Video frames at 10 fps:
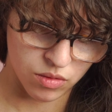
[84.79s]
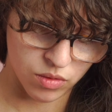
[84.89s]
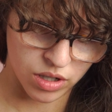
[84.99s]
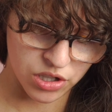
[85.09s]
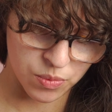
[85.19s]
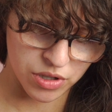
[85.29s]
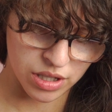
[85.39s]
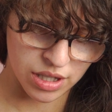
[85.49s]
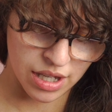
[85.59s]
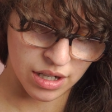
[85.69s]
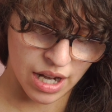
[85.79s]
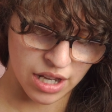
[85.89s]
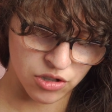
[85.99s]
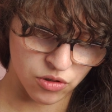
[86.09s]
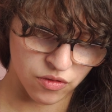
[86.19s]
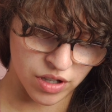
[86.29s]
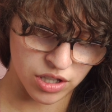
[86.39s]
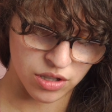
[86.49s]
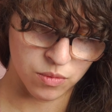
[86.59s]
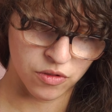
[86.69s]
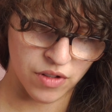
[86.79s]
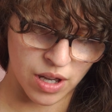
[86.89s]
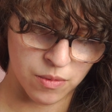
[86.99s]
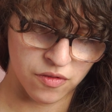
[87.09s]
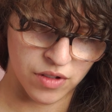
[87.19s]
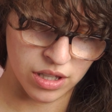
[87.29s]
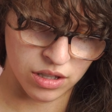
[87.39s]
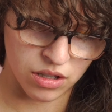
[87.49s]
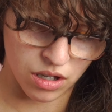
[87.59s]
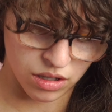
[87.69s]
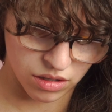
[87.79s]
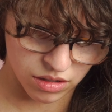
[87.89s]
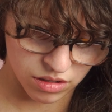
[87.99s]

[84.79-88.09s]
100% natural vegetable fiber face cloth.